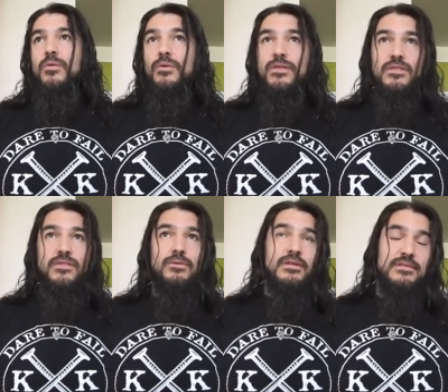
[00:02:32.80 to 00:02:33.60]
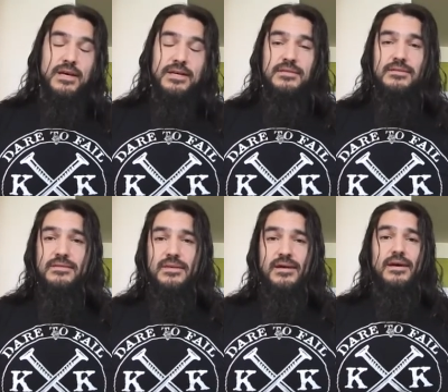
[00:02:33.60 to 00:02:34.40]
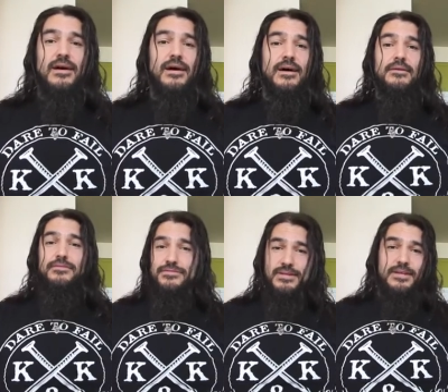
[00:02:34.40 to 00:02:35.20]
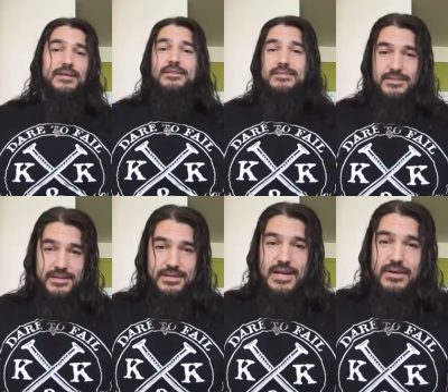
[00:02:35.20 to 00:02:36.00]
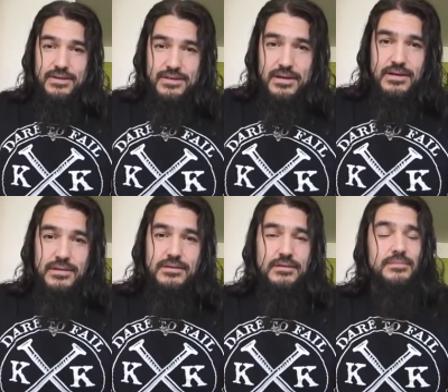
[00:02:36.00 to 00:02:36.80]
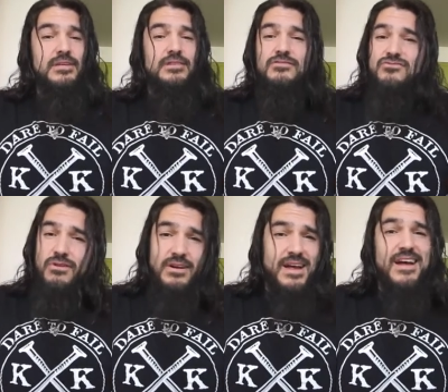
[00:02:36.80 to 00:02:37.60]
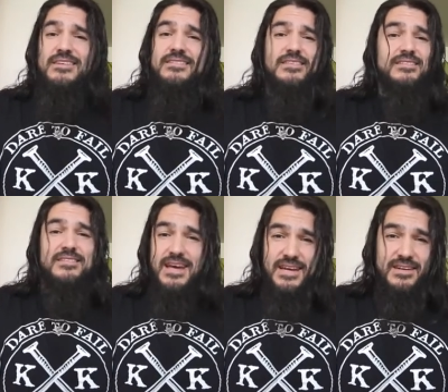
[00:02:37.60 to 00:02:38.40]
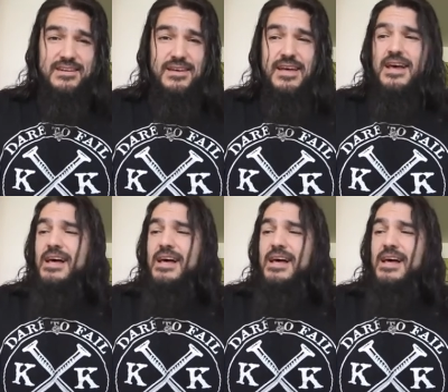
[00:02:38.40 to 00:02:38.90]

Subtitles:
Within 30 seconds of sitting down and talking to him, his drunk ass decided to